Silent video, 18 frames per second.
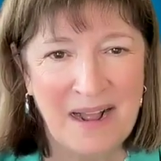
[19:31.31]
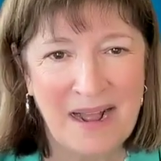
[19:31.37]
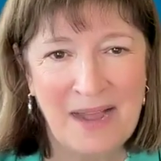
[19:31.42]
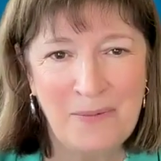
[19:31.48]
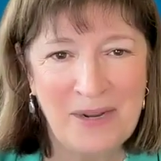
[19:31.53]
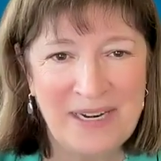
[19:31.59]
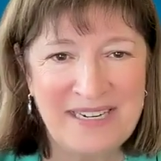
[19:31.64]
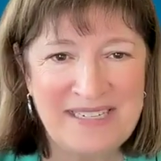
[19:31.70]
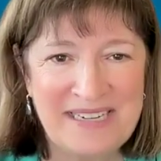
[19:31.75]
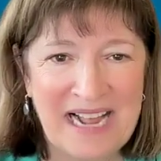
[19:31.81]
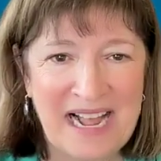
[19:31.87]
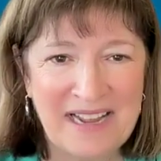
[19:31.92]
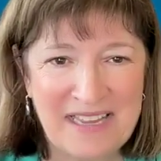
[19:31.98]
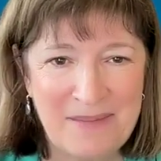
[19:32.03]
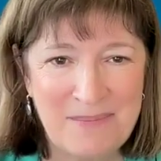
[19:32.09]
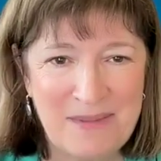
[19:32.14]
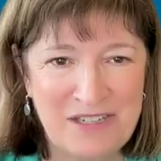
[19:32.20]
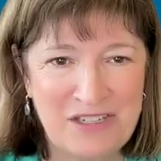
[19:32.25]
I want a
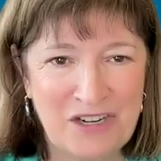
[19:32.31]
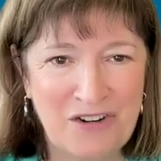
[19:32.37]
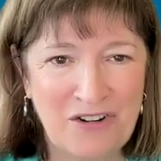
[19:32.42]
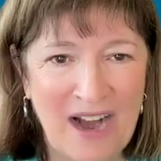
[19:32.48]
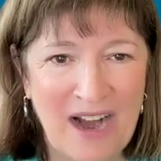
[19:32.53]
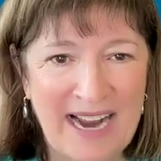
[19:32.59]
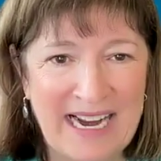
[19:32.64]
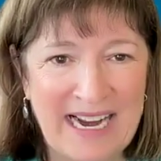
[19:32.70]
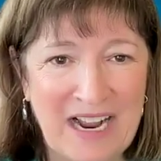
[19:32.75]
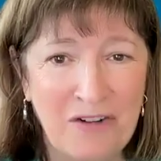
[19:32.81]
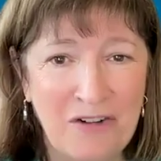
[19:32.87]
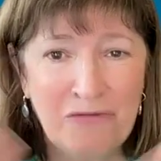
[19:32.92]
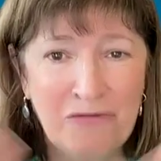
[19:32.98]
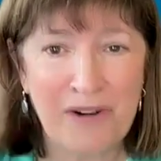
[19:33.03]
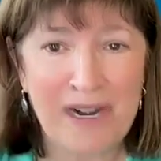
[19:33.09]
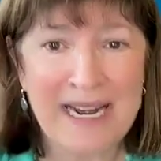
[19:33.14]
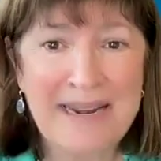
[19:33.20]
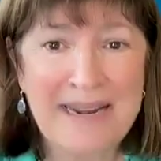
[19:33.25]
document to cry out,
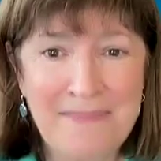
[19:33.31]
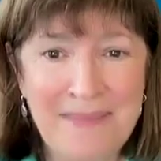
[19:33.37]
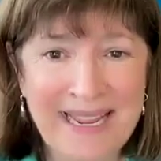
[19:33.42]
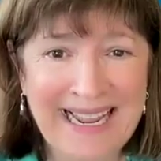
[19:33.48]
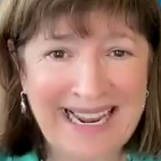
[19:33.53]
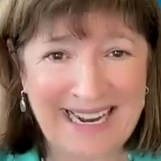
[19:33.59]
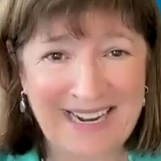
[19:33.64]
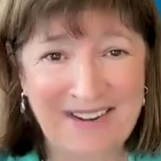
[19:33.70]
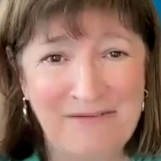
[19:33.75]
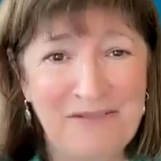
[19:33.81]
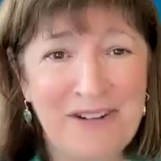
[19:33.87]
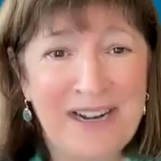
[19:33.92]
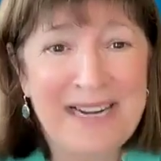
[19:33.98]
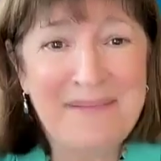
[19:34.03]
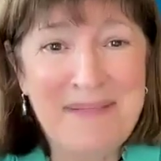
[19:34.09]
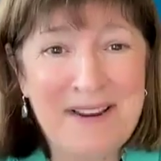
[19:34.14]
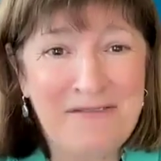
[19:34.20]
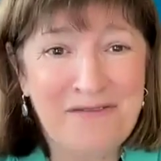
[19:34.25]
read
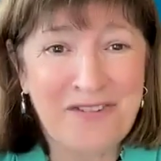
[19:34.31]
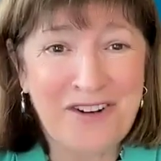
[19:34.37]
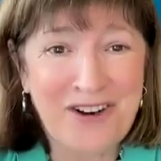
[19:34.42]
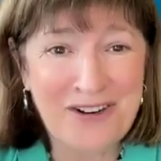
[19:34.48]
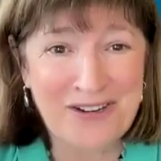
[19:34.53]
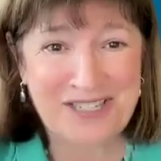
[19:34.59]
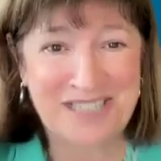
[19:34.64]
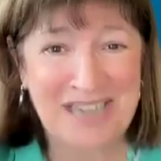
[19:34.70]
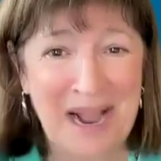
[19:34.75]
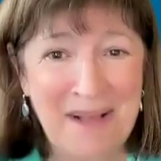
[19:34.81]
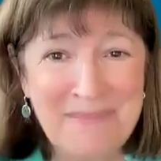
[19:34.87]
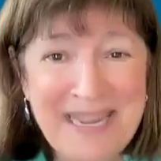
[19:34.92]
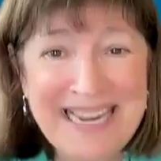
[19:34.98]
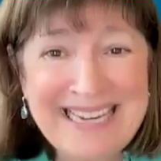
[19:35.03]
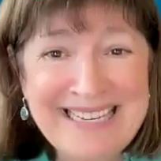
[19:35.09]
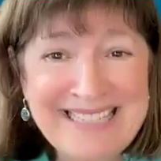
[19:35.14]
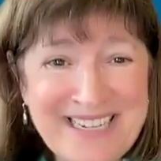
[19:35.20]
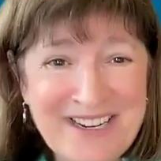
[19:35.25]
me first. I'm
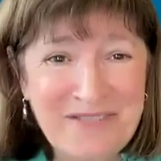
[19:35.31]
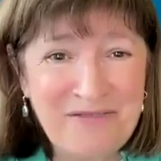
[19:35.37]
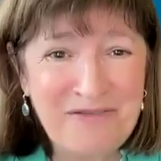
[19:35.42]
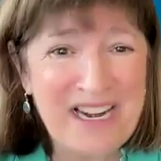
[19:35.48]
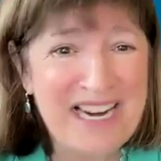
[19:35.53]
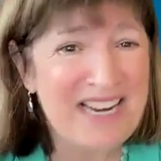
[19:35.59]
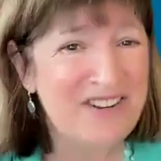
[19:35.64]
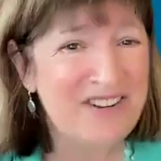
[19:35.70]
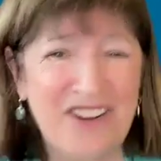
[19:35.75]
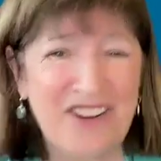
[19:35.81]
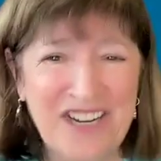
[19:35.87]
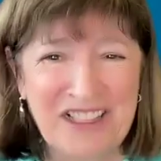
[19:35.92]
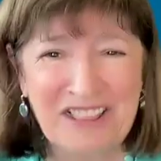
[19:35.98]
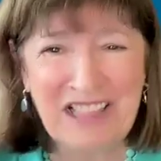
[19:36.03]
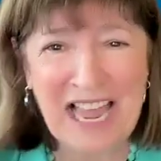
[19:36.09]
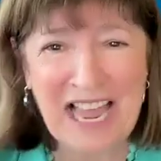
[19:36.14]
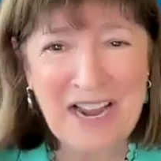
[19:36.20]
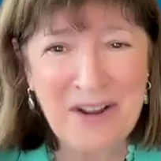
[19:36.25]
easy to read. You're going
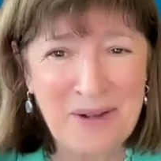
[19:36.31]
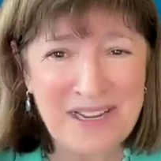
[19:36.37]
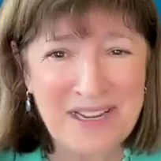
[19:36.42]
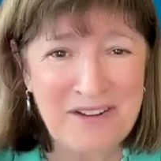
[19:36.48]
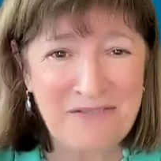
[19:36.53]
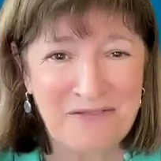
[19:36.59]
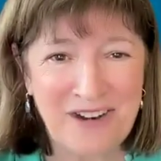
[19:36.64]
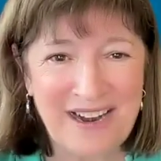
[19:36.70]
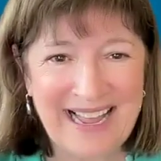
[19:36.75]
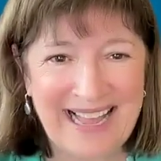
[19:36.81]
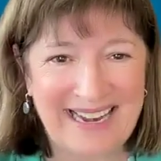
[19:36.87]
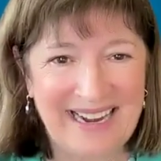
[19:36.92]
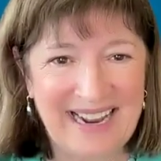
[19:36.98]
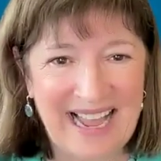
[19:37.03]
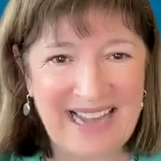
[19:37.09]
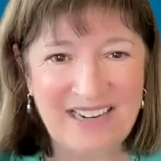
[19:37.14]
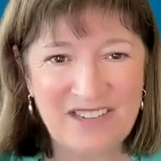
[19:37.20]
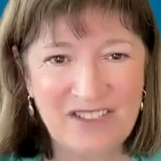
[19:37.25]
to like what you've
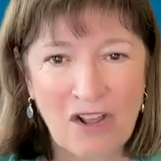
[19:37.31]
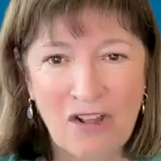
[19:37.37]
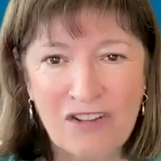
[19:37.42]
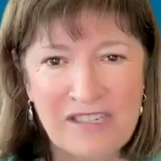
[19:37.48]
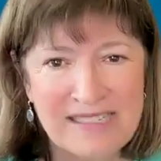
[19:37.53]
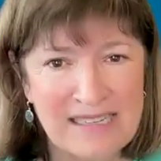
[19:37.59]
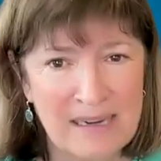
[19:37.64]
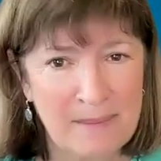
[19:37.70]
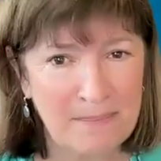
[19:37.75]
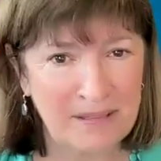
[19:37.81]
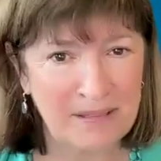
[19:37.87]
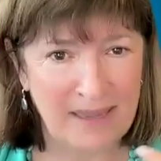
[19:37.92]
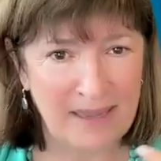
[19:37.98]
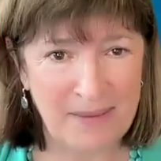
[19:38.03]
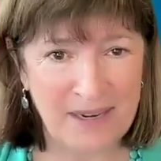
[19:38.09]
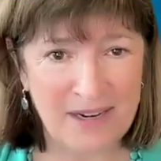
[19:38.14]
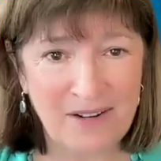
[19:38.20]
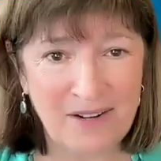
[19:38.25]
read. And it's all
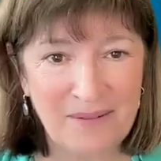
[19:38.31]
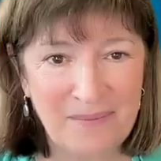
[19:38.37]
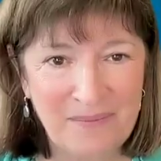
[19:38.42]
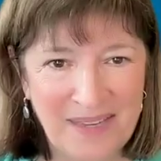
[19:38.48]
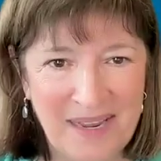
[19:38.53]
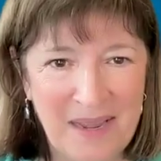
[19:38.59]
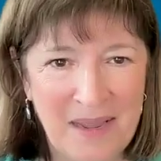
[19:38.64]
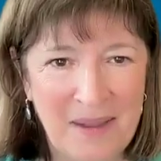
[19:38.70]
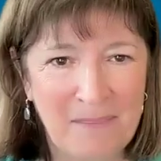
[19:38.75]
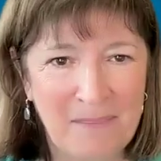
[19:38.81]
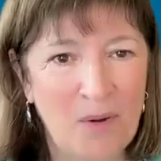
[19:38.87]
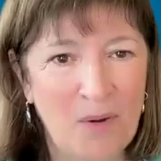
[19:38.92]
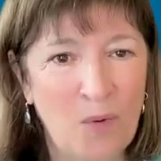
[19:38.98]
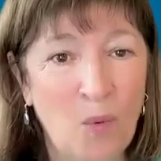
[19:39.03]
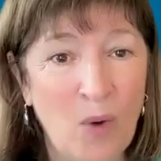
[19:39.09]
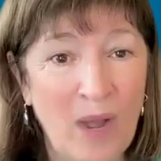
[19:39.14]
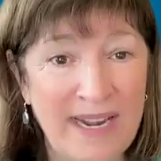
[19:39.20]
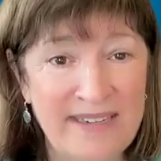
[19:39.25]
subliminal,
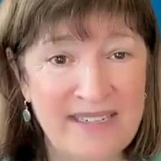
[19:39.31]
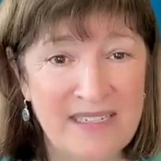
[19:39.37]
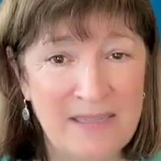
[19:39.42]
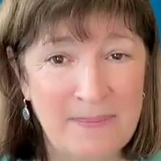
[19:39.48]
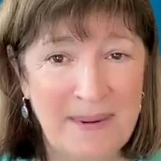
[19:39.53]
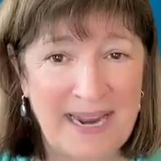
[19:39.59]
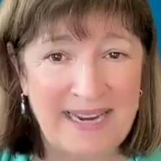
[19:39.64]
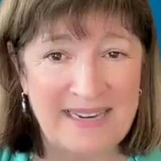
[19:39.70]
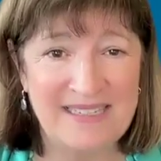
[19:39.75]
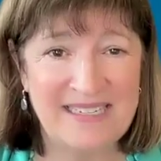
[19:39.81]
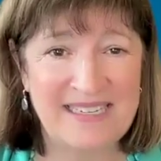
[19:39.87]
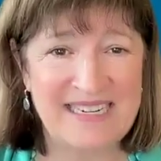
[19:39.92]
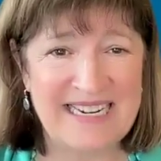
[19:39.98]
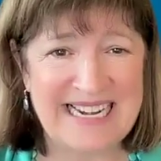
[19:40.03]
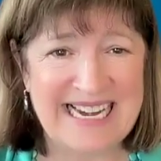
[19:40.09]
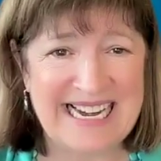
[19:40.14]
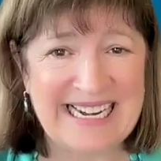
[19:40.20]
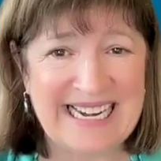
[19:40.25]
but white space,
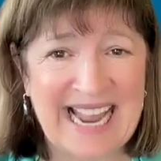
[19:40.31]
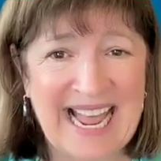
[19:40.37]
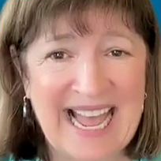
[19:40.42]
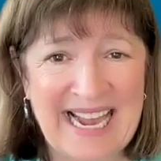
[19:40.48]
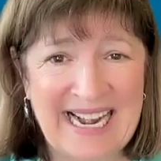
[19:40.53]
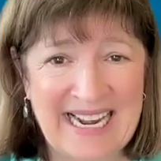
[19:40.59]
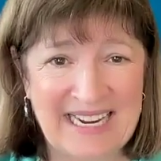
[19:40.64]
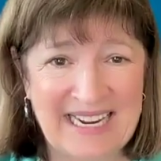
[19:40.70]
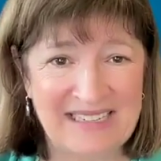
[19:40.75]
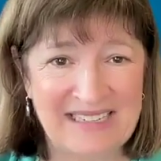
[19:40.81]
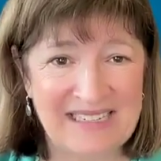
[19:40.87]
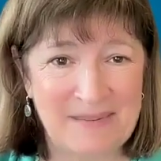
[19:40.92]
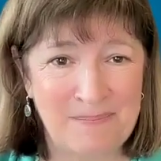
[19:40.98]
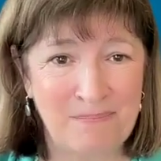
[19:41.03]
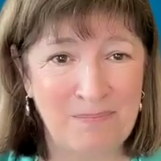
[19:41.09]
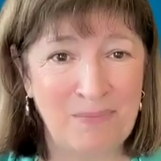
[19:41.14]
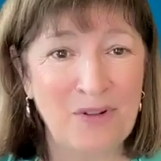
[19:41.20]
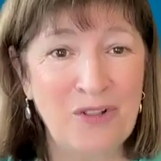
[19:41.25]
neat
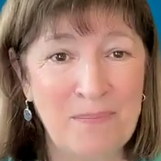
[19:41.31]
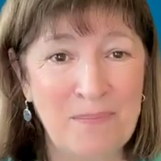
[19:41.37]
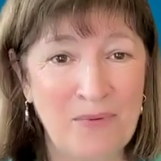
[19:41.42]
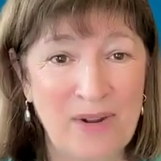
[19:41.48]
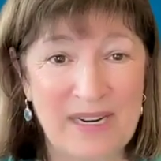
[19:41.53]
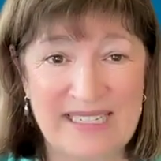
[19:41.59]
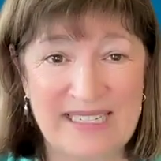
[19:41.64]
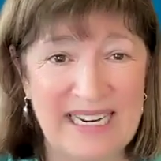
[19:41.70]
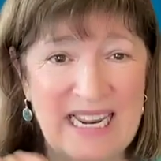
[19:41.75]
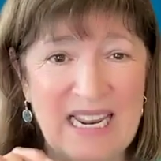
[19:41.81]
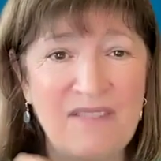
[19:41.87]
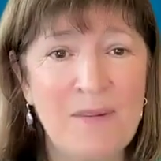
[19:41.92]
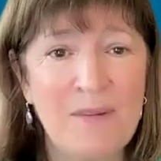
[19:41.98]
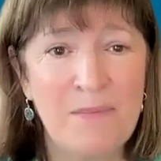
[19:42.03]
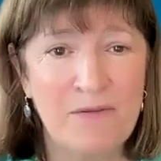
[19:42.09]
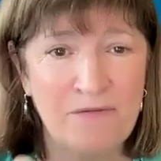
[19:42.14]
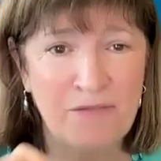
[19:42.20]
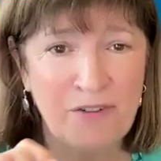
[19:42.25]
headings, bullet points.
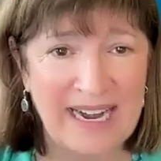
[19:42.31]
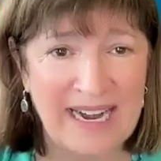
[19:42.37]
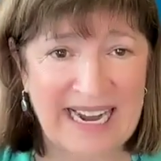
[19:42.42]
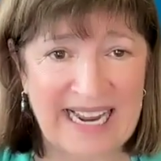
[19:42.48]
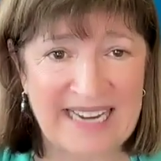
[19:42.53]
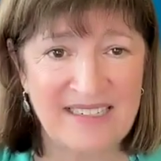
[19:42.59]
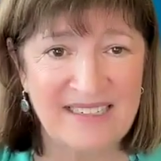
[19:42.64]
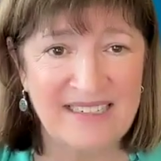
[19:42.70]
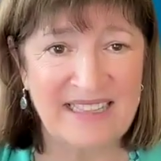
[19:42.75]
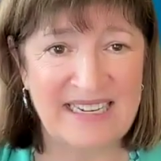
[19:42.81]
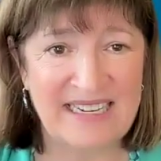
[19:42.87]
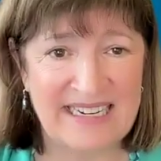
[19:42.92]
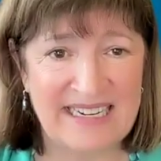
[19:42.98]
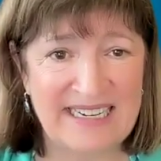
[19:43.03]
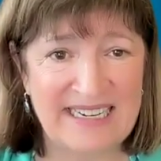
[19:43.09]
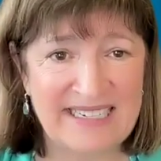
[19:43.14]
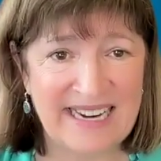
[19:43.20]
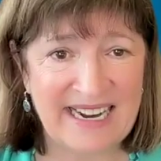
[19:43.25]
Even before I get to the
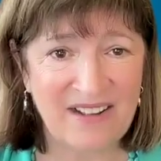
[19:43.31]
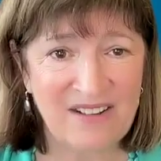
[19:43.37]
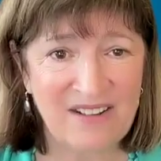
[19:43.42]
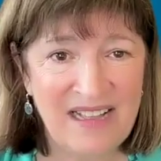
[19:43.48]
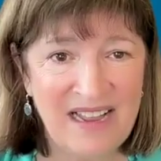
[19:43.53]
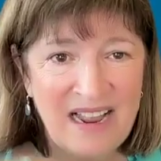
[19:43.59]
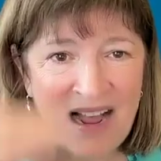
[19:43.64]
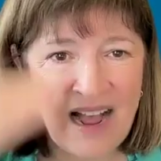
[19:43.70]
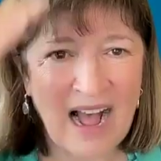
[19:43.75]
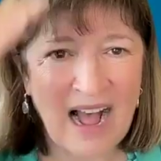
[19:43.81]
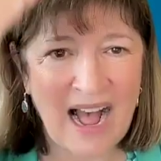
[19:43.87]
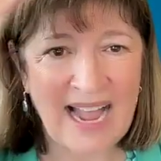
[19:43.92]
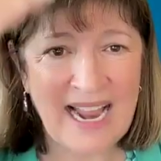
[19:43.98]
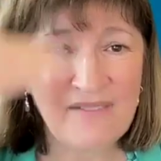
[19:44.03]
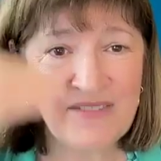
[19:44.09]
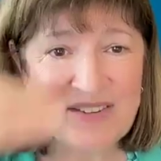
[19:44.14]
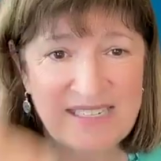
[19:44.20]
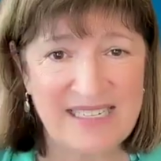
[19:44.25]
detail,
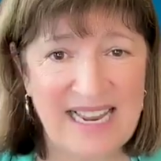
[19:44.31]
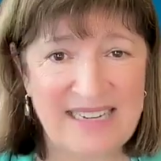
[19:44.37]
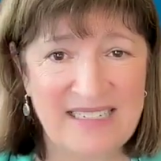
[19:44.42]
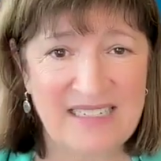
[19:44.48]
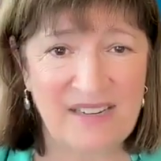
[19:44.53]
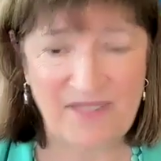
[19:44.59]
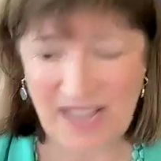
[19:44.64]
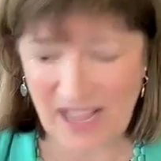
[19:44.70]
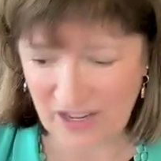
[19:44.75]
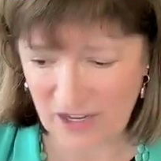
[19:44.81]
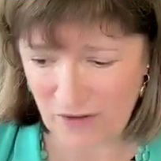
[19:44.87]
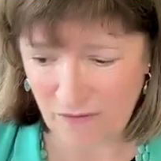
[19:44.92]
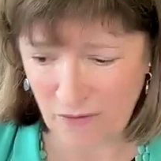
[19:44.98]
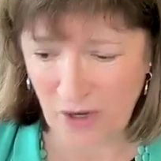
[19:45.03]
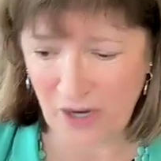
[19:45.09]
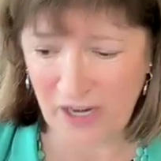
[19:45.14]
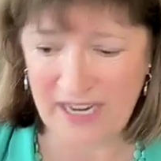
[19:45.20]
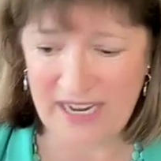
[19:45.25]
I have a sense of how
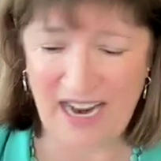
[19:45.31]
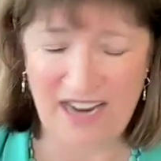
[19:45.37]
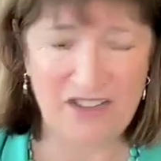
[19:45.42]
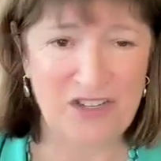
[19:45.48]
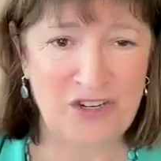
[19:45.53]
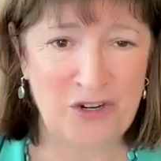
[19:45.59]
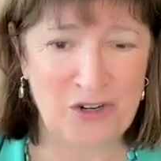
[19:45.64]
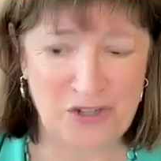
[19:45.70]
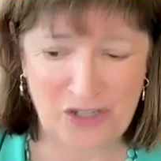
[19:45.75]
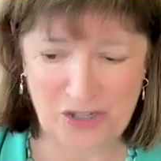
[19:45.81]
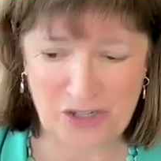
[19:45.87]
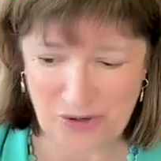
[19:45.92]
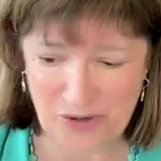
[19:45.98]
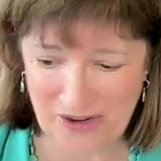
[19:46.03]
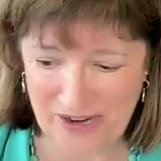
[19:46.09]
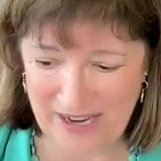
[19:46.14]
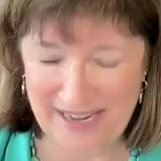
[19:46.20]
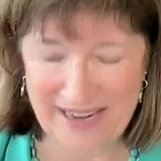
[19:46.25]
you've organized your
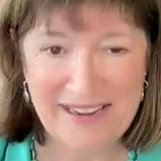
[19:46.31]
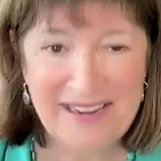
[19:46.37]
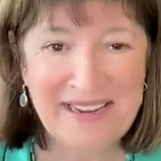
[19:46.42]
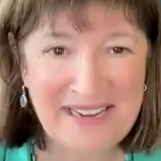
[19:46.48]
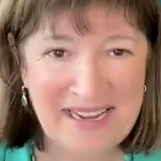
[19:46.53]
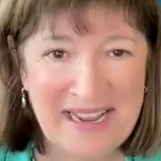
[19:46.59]
story.